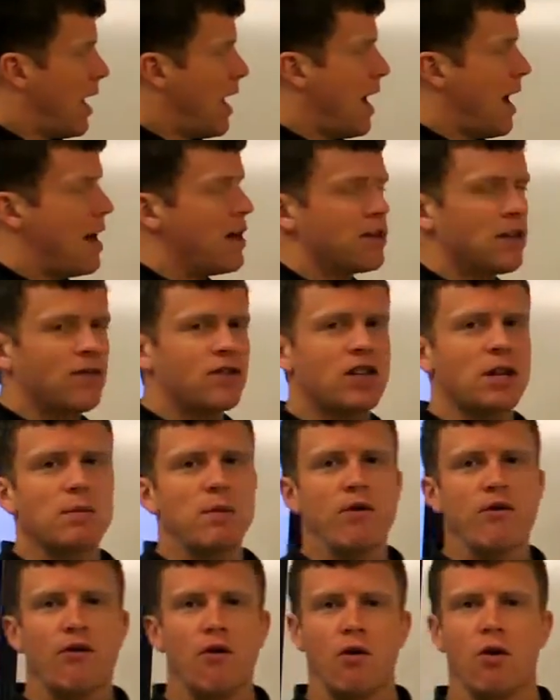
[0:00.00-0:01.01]
as I've said
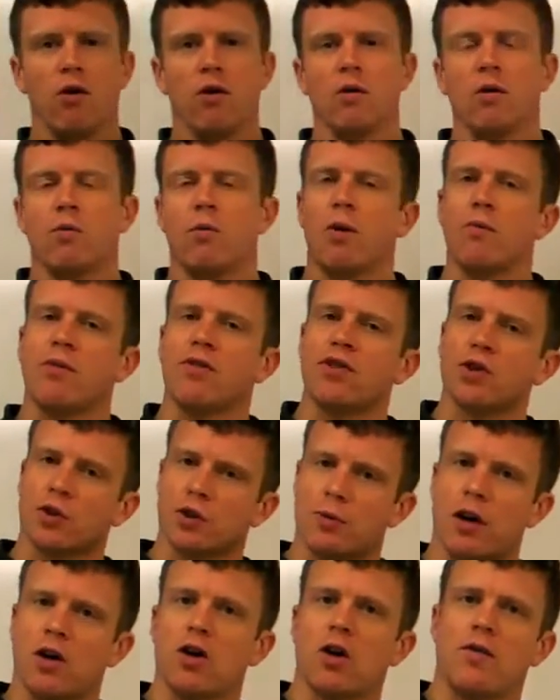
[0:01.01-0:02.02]
before, when we talked
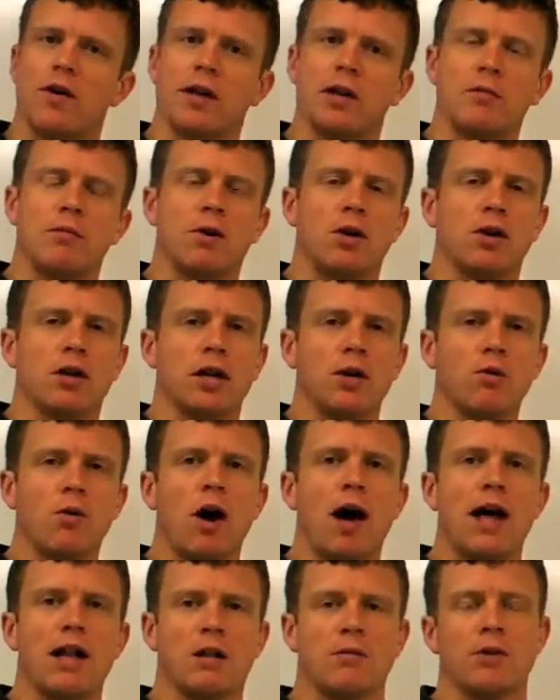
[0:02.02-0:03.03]
about covalent bonding,
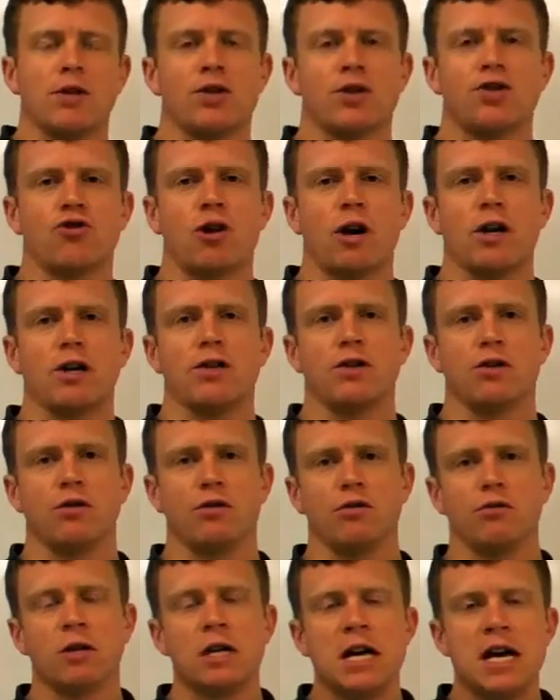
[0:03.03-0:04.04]
what elements are trying to
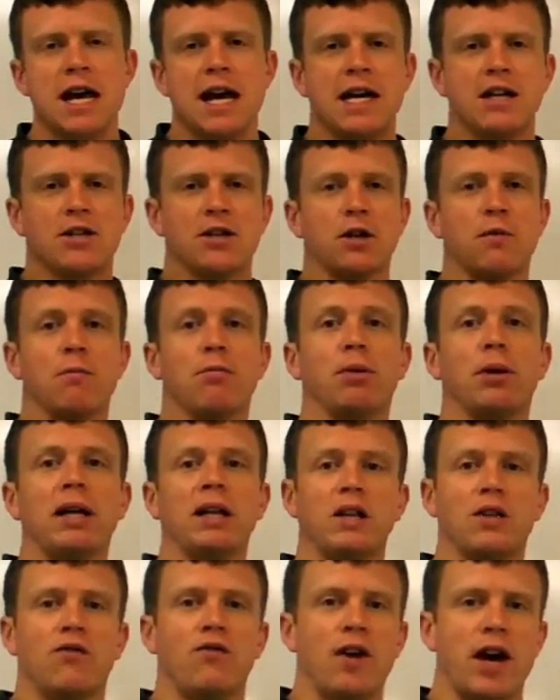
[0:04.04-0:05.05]
do is complete
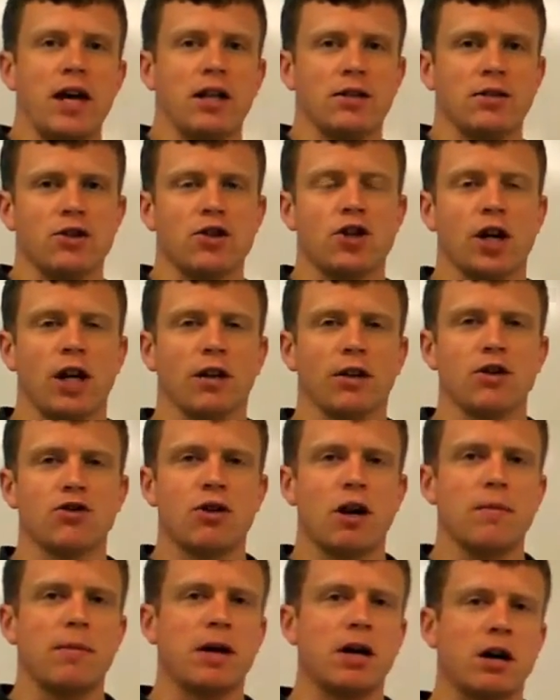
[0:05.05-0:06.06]
the valence shell. They're
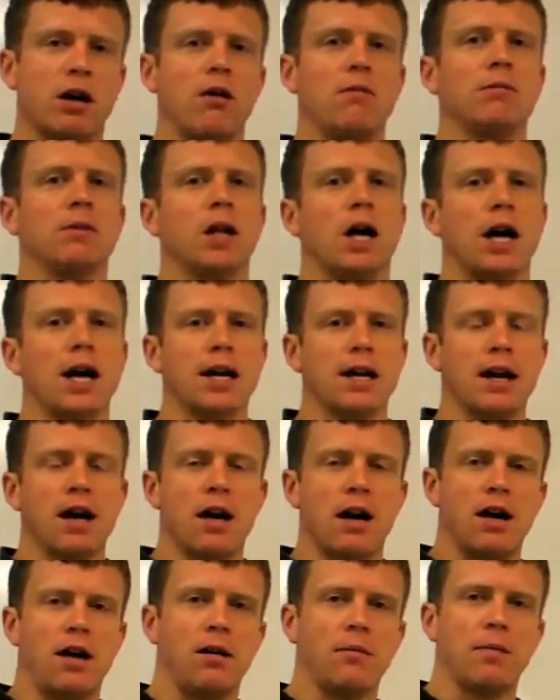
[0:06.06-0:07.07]
trying to become like
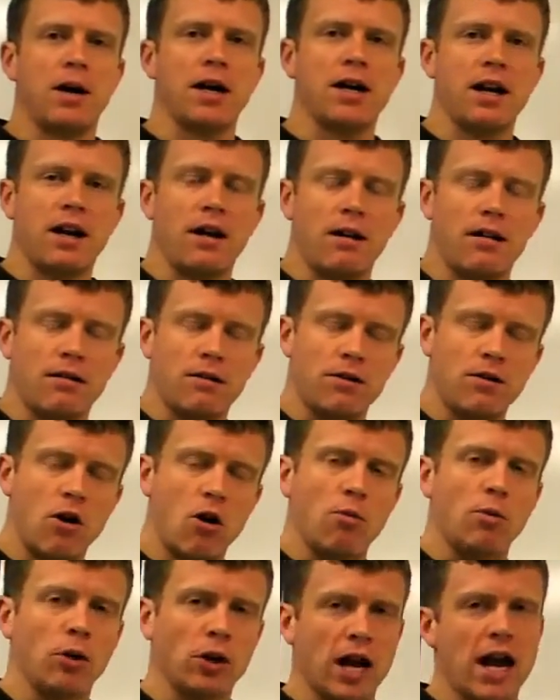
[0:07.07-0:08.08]
a
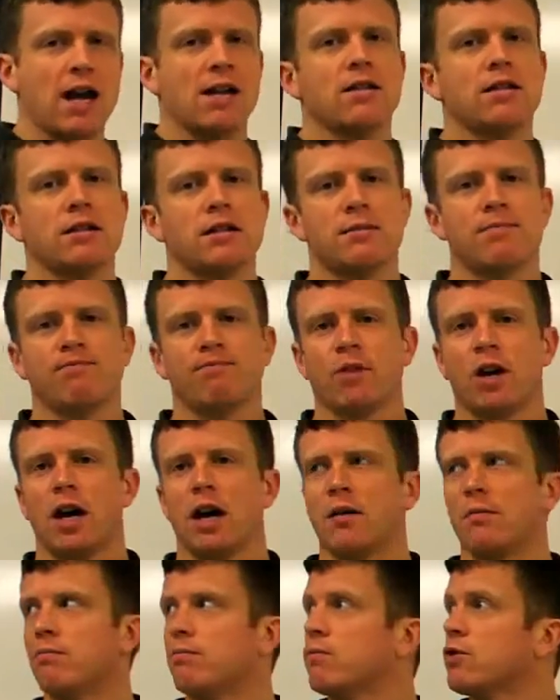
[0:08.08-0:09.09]
noble gas.
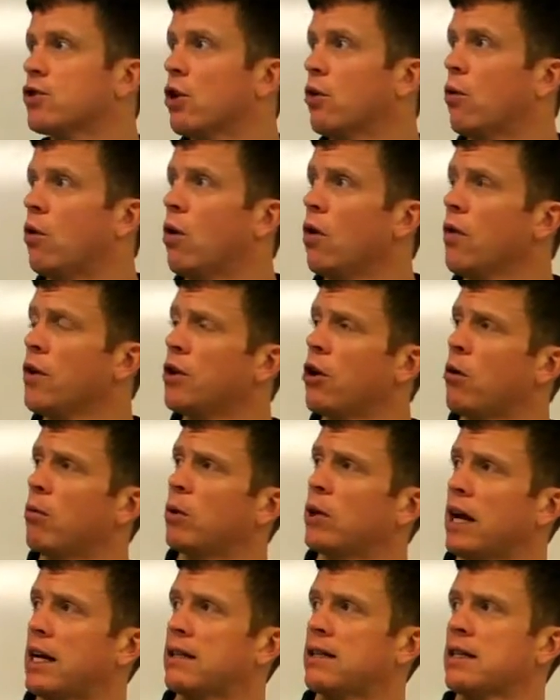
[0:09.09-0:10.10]
So all the noble
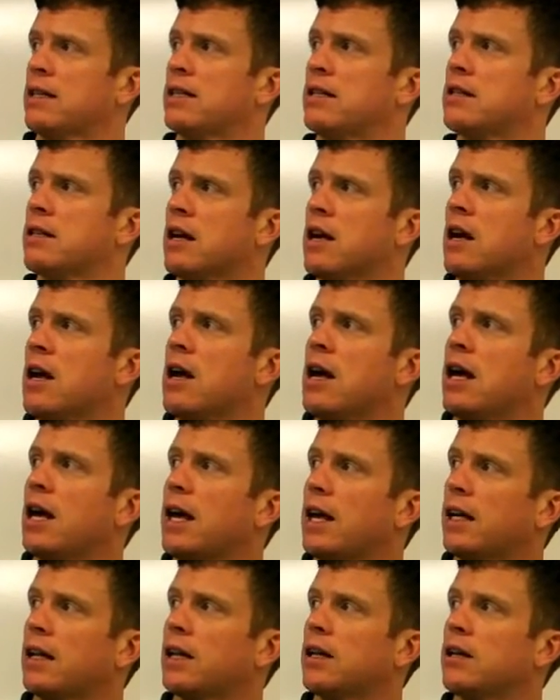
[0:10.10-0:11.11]
gases,
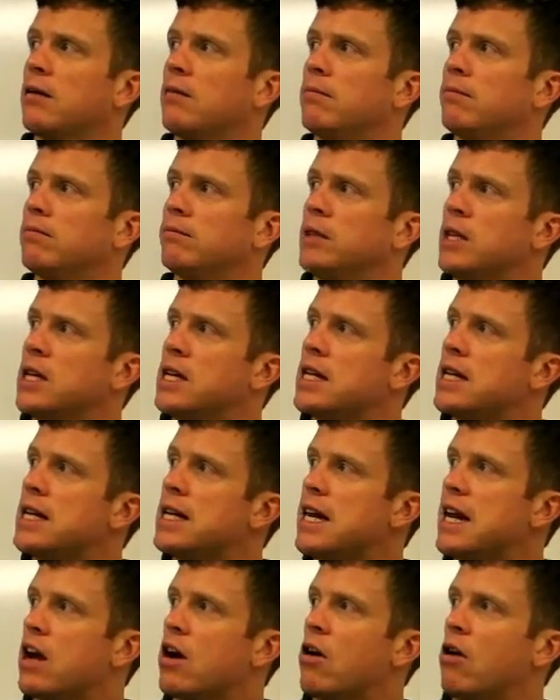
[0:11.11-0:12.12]
helium,
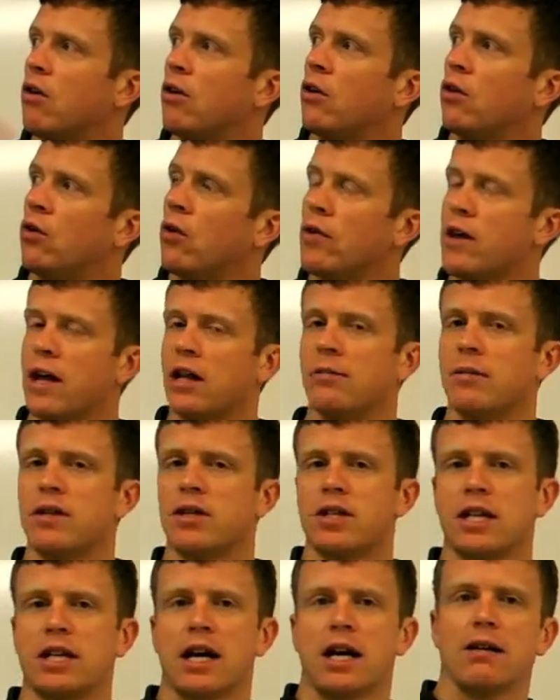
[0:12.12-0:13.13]
neon, all the elements
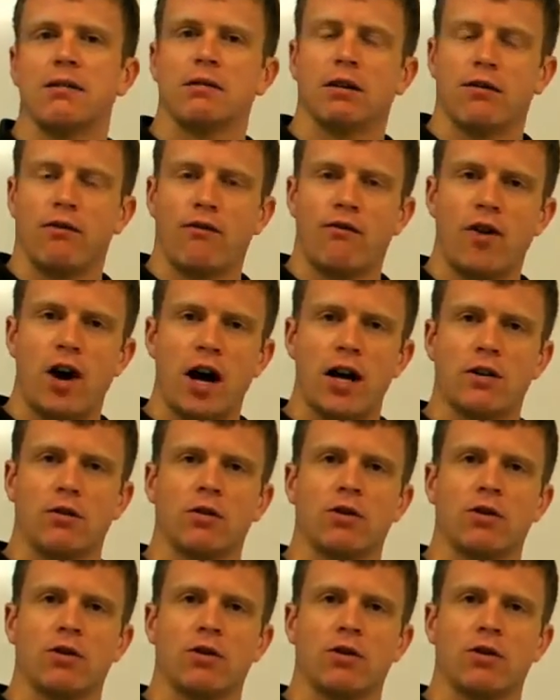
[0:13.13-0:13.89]
in that final